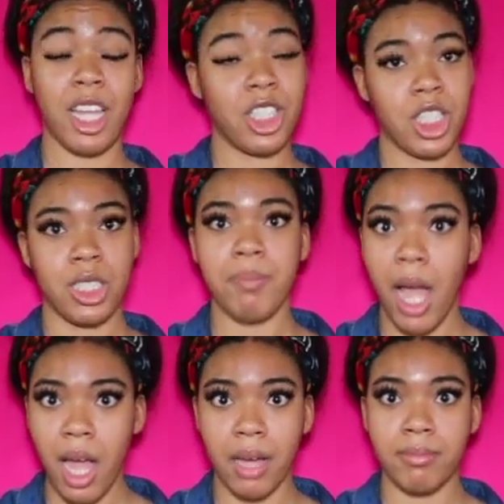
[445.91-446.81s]
She's
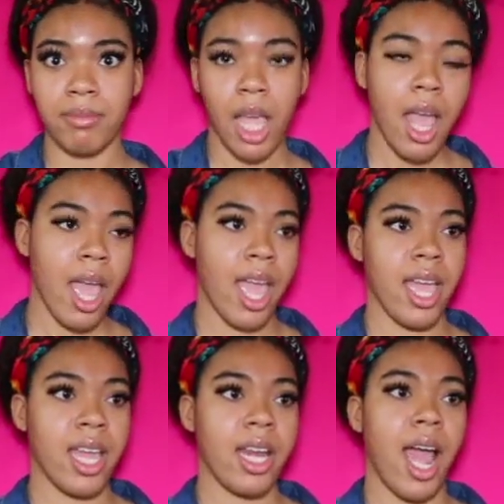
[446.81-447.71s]
bomb.
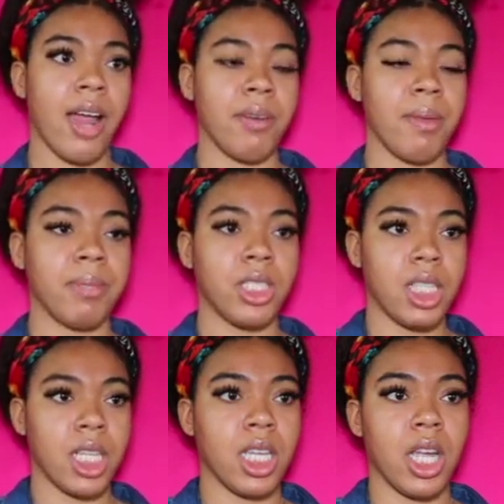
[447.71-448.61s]
And I remember
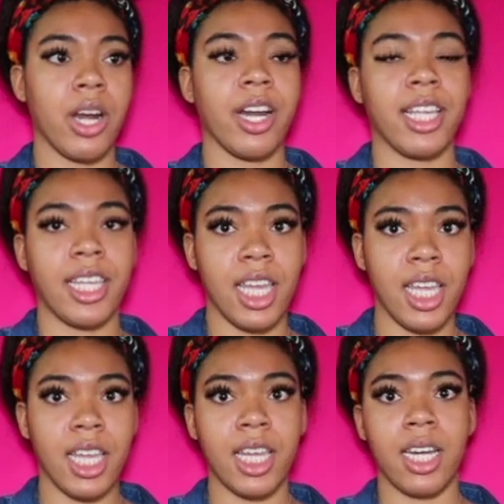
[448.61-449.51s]
seeing her
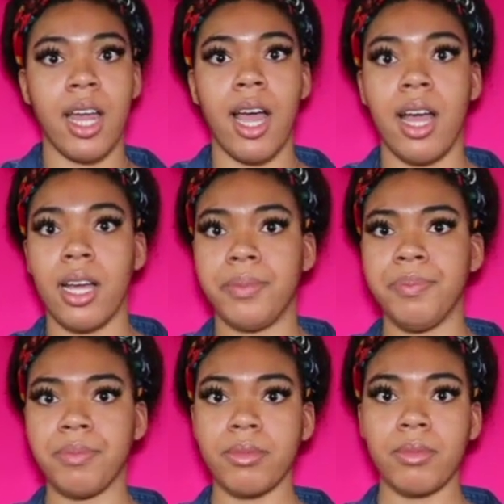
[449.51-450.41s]
again
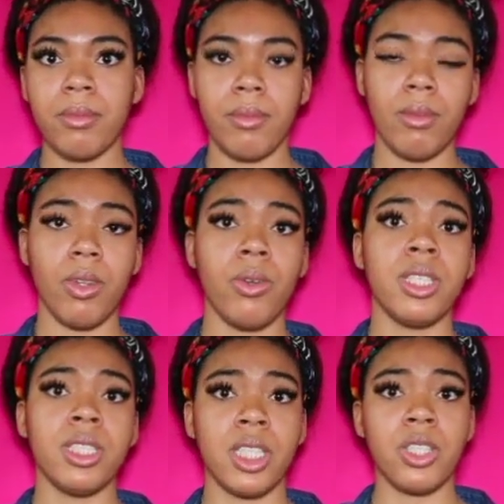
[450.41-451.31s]
on
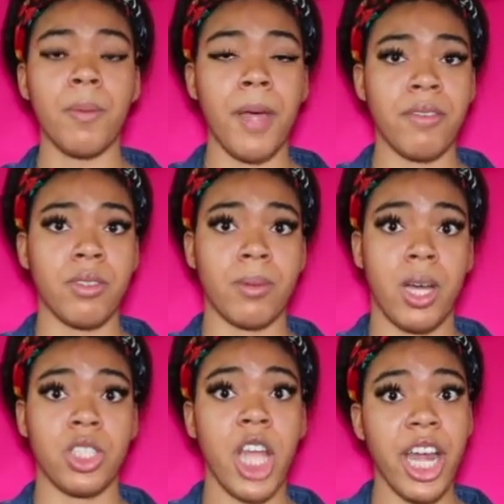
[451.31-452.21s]
a digital platform
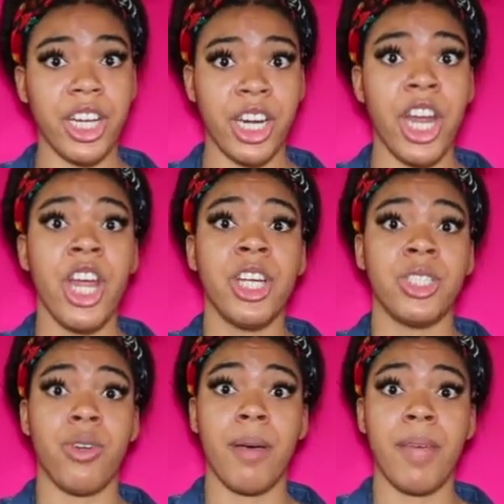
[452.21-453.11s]
called Chatter.
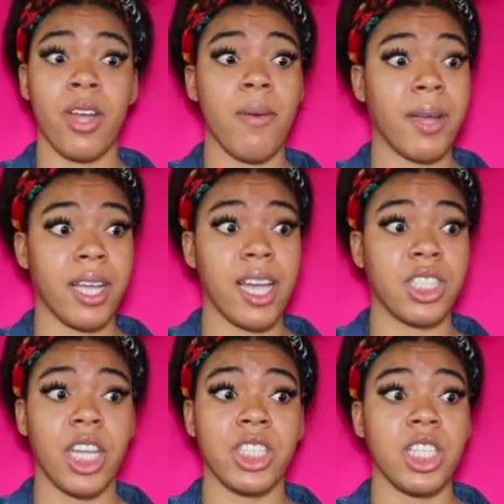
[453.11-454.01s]
So I'm like, oh my
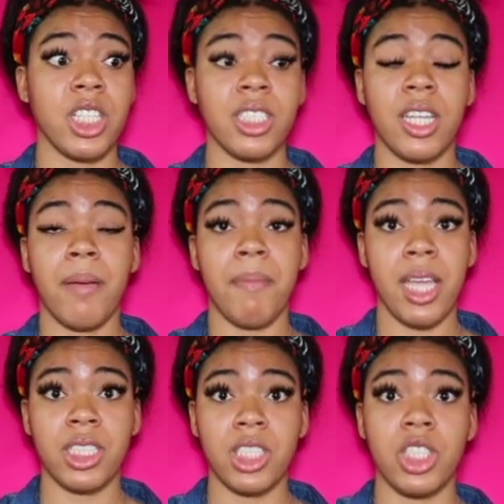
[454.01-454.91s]
gosh, like, she's
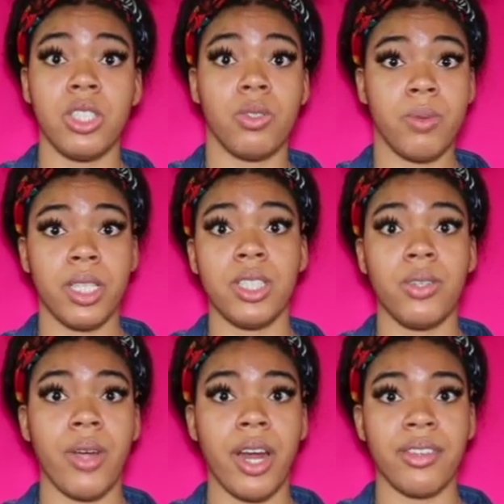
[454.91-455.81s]
amazing. She's really
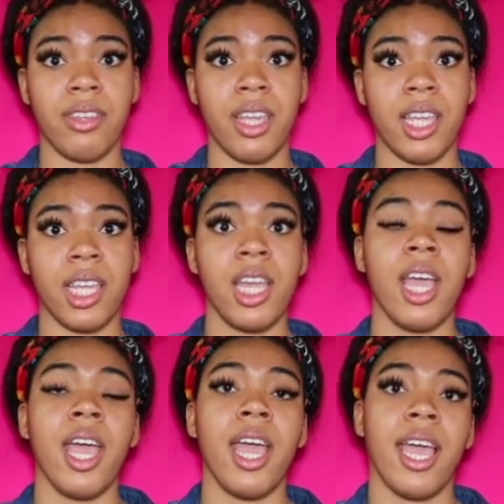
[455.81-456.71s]
doing her thing.
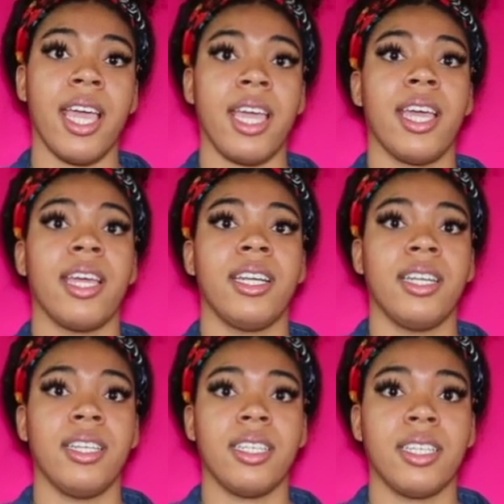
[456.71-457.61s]

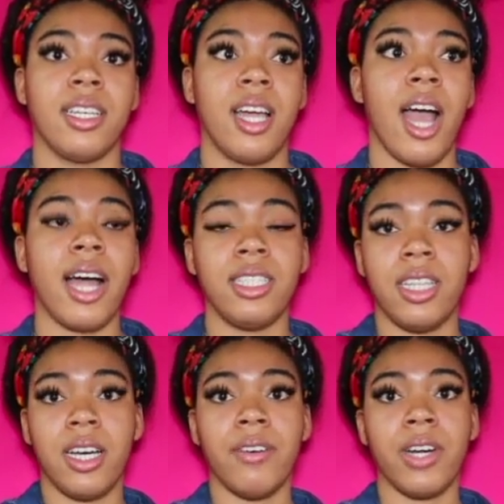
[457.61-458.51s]
And I
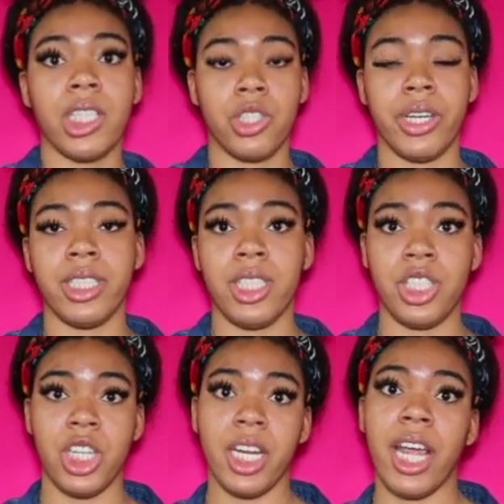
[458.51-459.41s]
love her
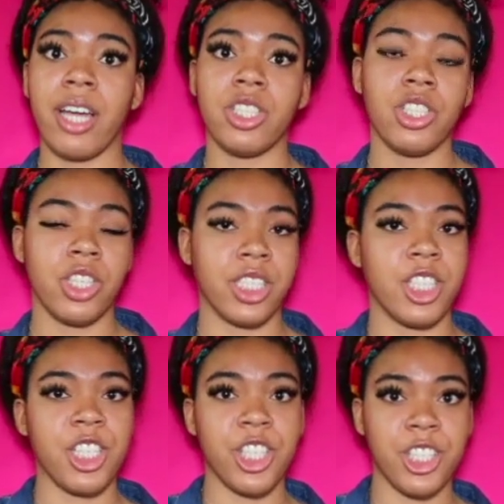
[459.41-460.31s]
transition and how she's
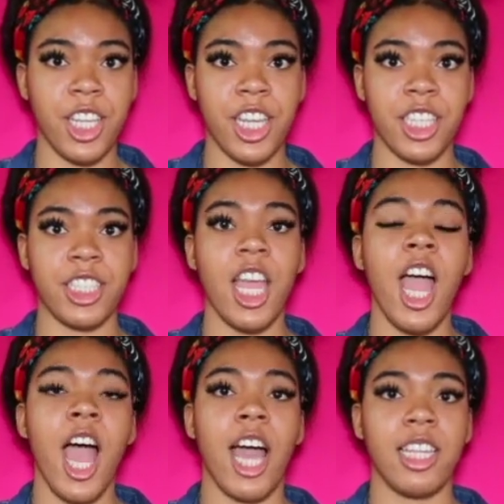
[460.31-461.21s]
transitioned things.
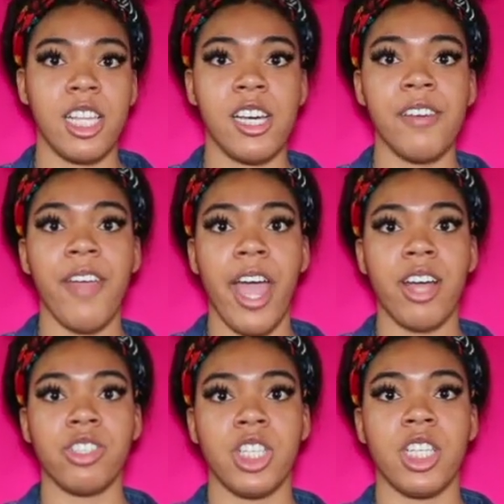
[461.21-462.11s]
I love
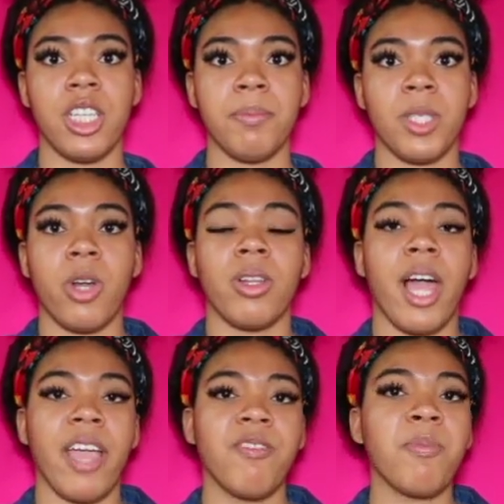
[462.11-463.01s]
how she keeps her
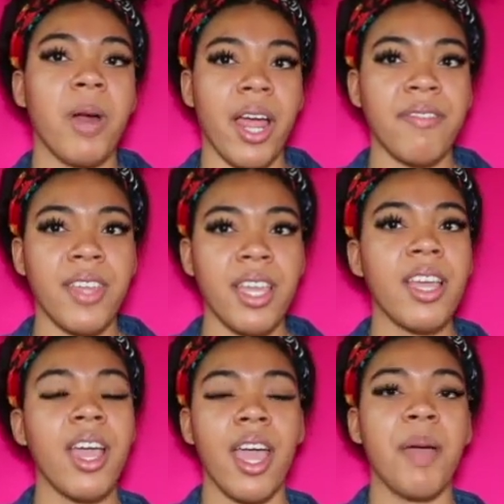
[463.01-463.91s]
life
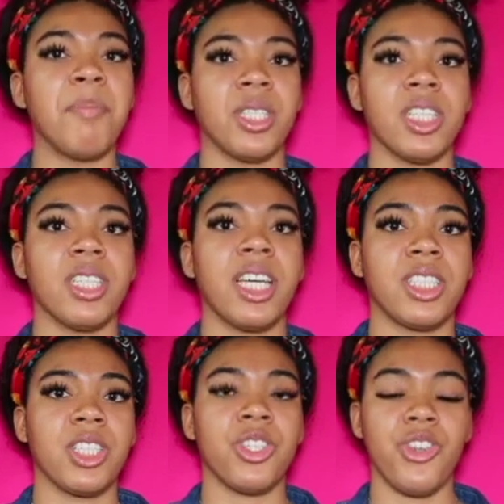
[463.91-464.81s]
private, but she
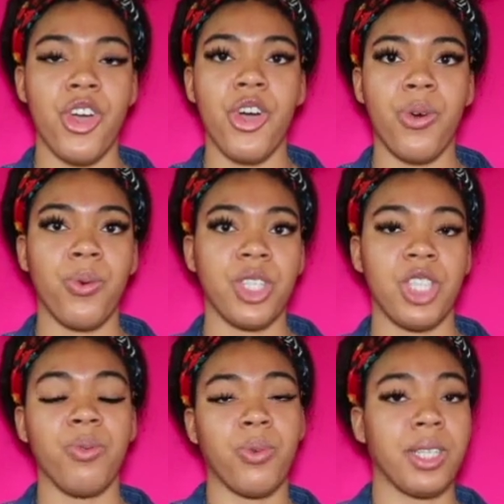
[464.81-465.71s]
lets us know what
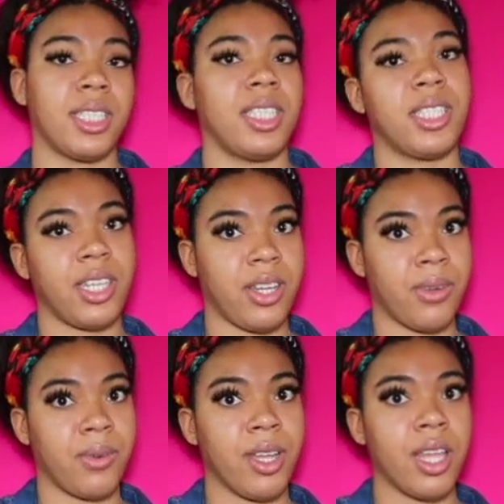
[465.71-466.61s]
she wants us to
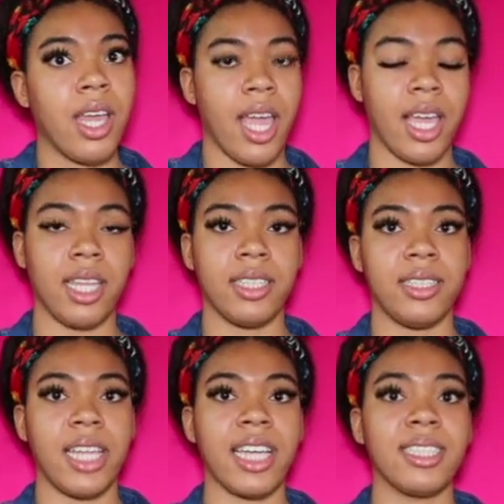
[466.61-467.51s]
know.
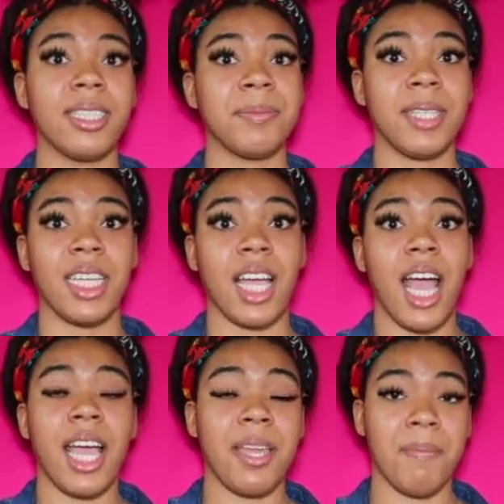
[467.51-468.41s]
And that's something
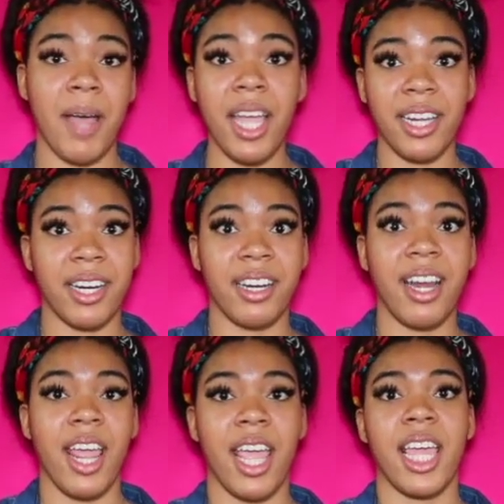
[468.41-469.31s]
I
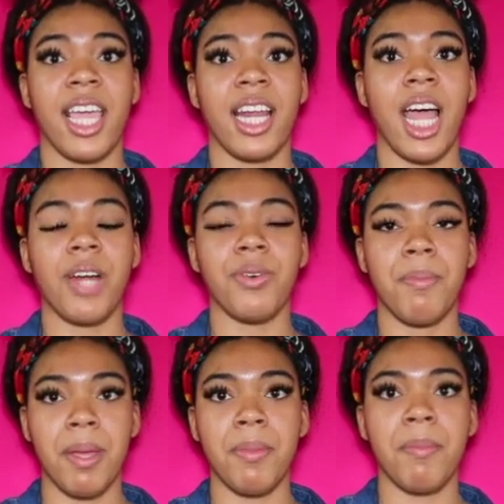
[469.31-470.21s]
admire. And I
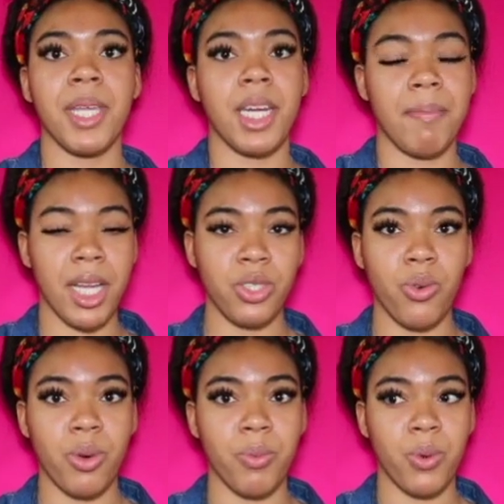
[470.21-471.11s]
remember being in my
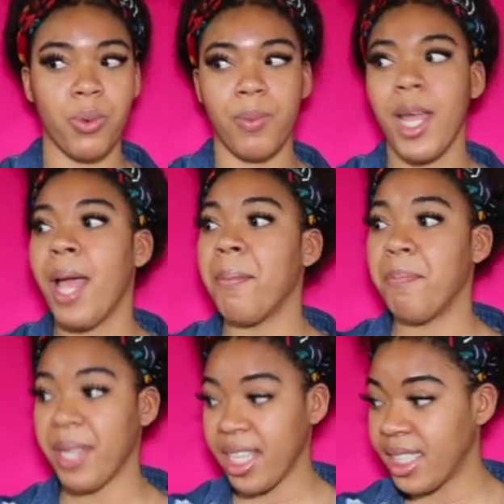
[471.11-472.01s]
dorm room,
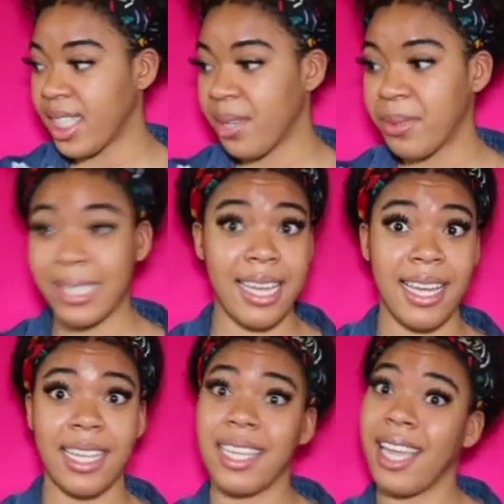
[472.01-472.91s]
BET was
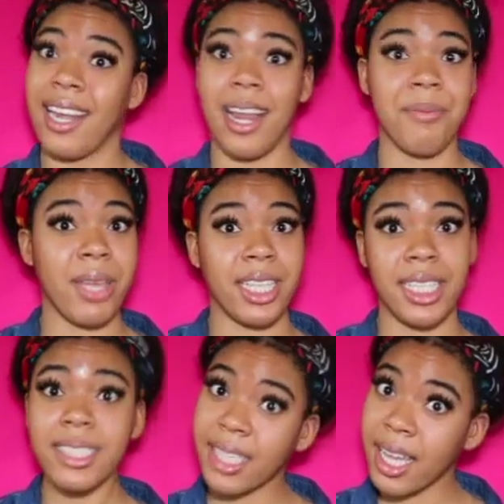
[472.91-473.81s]
on, can I make
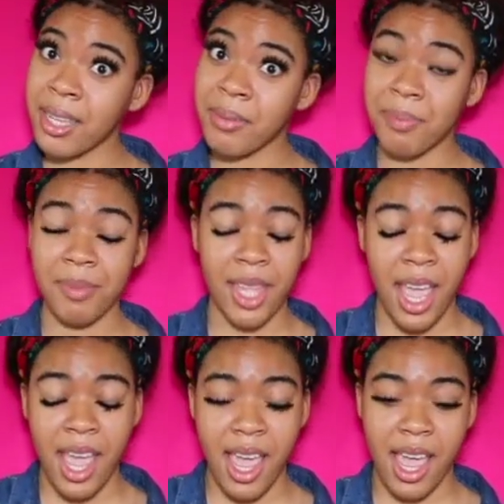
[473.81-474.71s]
this up?
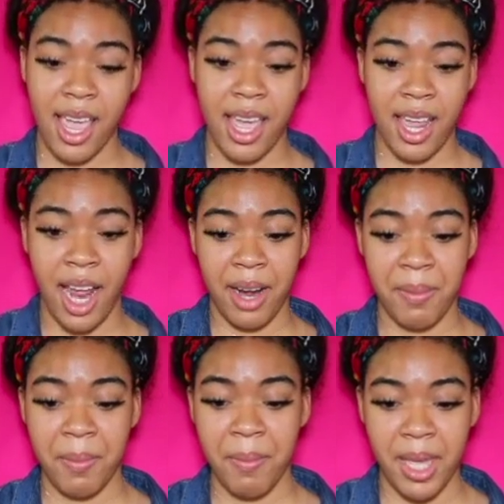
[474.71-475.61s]
And I
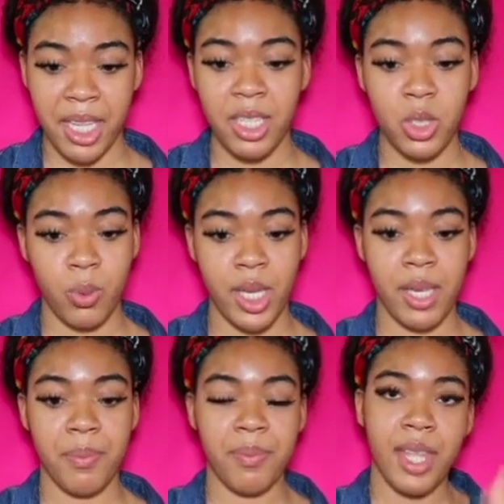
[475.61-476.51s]
remember making a
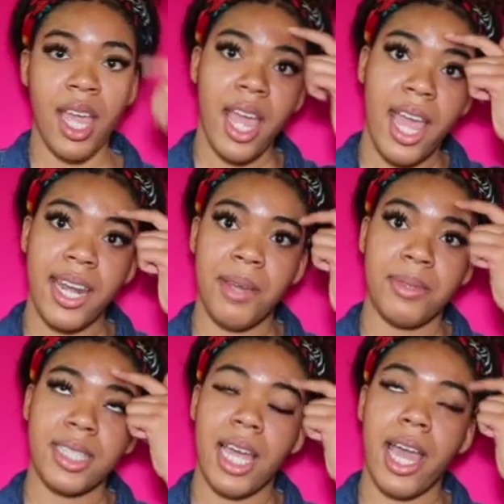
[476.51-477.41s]
tweet, and it
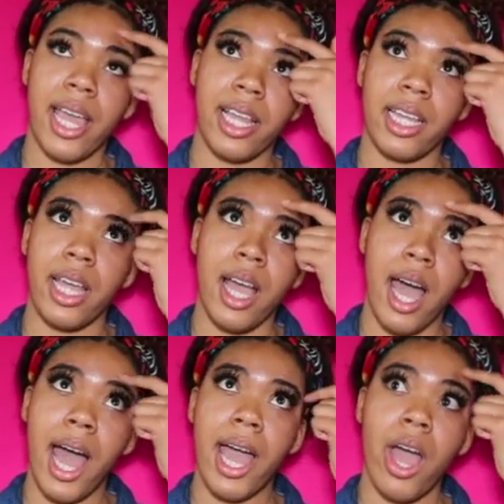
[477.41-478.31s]
was like,
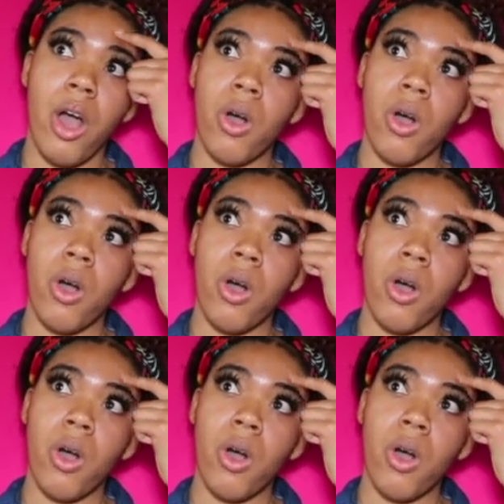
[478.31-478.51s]
I